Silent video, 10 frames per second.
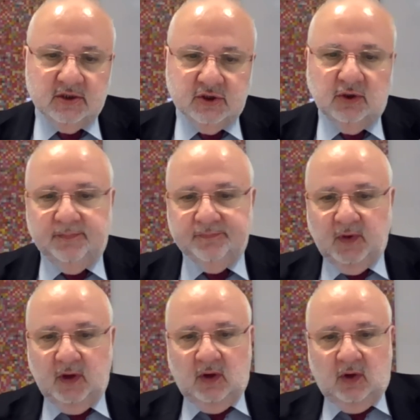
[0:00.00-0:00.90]
So
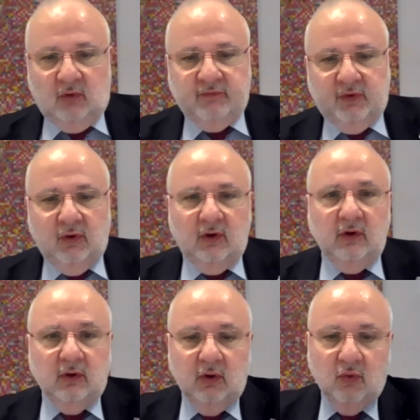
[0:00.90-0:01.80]

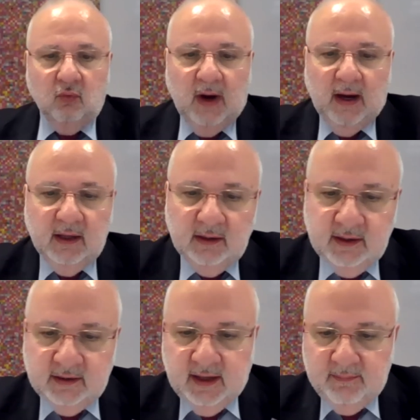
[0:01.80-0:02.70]
overall, while
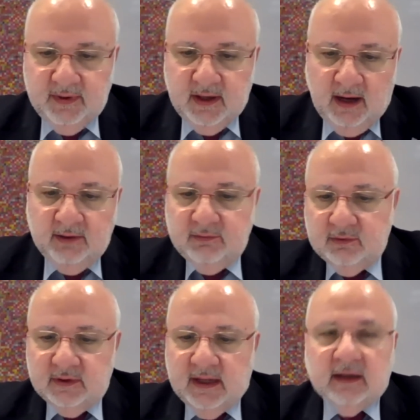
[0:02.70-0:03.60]
it can be
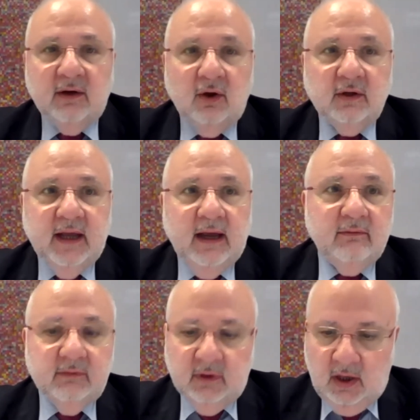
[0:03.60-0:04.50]
argued that
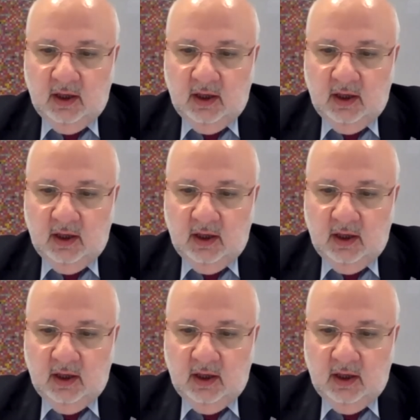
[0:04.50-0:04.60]
lockdown